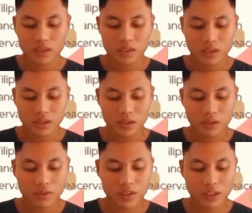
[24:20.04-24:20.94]
Strong
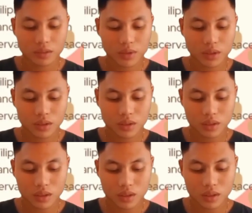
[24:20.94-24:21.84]
faith brought
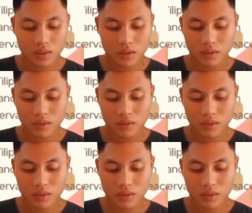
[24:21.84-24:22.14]
all